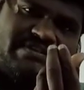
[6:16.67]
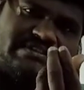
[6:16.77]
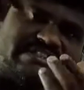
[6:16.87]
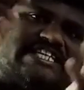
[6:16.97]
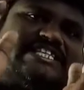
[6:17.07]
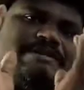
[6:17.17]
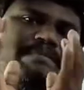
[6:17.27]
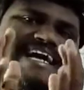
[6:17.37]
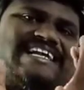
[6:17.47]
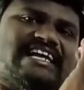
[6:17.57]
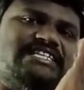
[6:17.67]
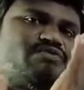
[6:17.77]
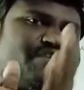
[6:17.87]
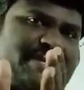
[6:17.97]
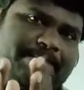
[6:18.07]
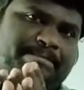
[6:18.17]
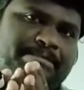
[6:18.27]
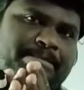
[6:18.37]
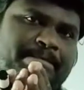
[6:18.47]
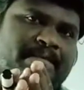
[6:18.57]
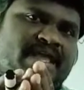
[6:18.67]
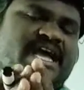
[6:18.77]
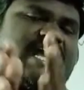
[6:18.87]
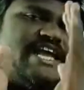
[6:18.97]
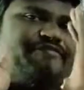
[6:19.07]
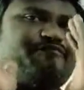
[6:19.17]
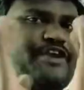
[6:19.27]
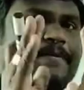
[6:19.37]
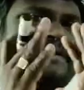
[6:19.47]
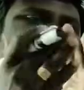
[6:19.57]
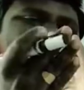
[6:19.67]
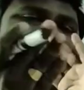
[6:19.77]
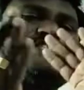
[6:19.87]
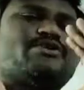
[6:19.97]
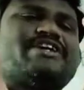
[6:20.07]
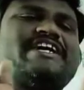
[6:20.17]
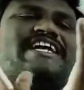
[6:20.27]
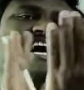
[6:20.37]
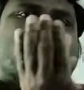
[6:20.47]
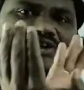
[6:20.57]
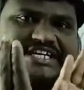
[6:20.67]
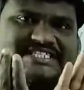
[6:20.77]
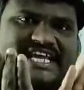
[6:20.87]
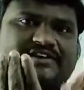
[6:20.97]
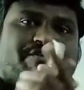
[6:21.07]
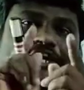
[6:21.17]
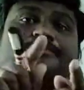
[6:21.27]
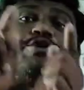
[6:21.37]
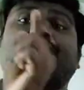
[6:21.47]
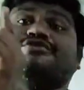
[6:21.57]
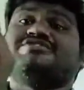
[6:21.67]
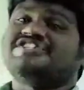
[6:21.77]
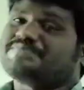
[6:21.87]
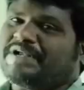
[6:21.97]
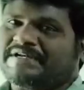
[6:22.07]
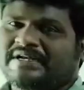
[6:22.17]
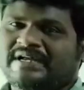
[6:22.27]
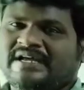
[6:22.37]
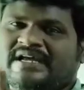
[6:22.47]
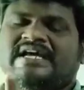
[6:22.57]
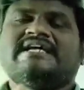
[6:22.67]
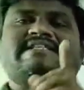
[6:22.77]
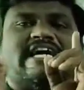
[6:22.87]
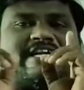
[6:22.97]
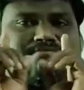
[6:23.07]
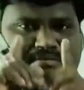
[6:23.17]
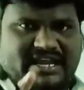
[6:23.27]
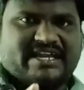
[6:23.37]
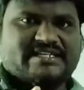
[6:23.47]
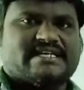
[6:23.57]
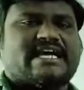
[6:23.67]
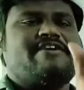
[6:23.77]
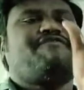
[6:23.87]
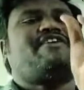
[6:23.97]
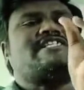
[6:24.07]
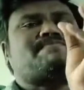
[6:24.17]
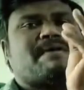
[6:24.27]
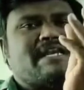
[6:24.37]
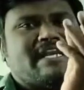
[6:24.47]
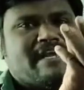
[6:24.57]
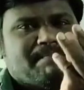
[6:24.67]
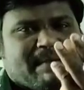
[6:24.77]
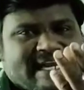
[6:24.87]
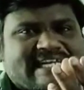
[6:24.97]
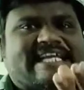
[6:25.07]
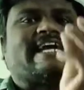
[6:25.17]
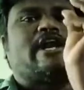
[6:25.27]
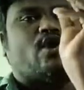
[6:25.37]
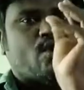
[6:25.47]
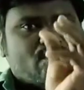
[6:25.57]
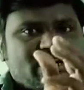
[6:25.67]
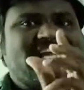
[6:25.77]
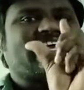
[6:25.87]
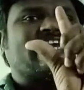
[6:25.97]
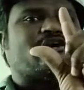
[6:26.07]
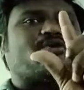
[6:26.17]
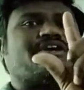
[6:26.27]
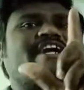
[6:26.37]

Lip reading: then that particle is free. If free particle is rotating around itself, it produces spin. That means if a spinning particle only can rotate